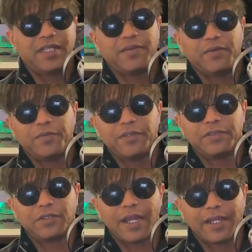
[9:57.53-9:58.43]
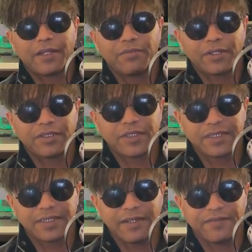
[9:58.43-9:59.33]
and we've been tracking a bunch of
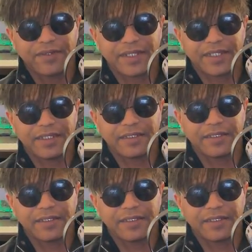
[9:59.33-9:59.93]
stuff with it.